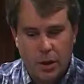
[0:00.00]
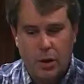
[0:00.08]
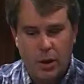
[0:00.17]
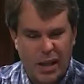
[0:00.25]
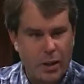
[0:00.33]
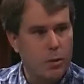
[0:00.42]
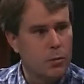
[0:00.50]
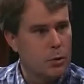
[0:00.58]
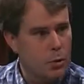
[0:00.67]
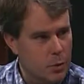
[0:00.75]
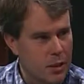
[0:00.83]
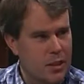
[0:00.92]
the call kind of through
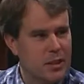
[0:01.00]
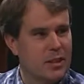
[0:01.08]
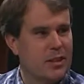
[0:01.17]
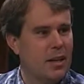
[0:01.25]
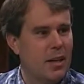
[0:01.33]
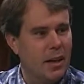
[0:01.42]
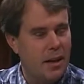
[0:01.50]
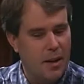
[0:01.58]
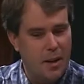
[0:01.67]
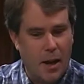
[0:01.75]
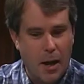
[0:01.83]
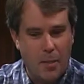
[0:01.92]
Chris,
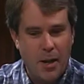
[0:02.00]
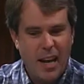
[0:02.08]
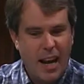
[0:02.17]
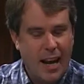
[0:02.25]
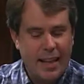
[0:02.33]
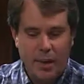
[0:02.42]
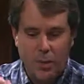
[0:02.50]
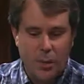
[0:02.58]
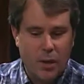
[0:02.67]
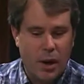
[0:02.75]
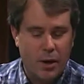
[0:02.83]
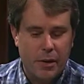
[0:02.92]
uh, um, and then we
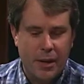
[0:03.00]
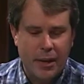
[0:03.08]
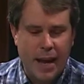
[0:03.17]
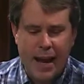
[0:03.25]
brought her in.